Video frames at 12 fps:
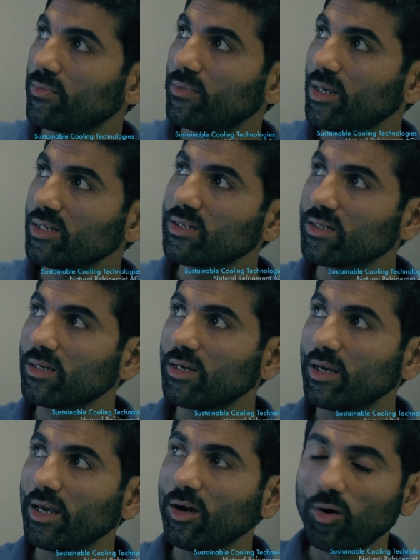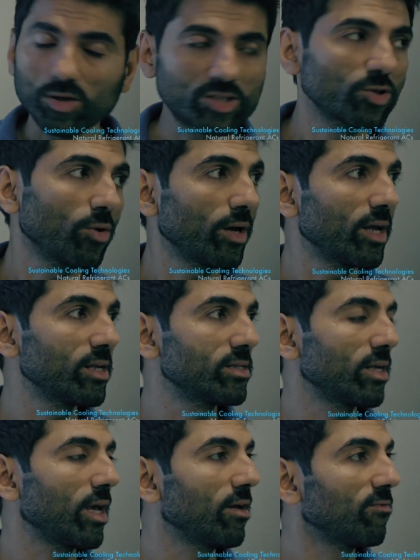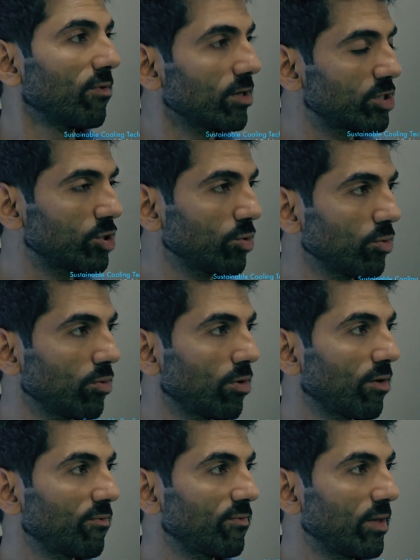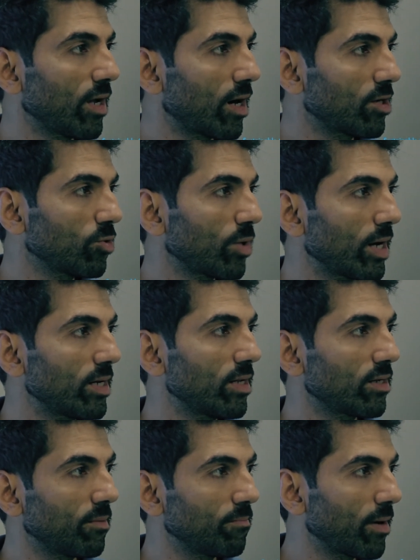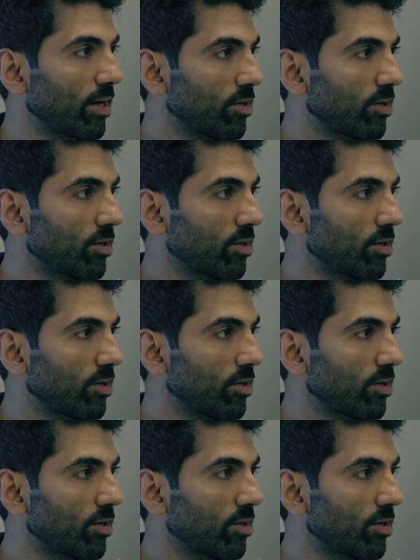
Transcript: this also is a virtue of the R290 compared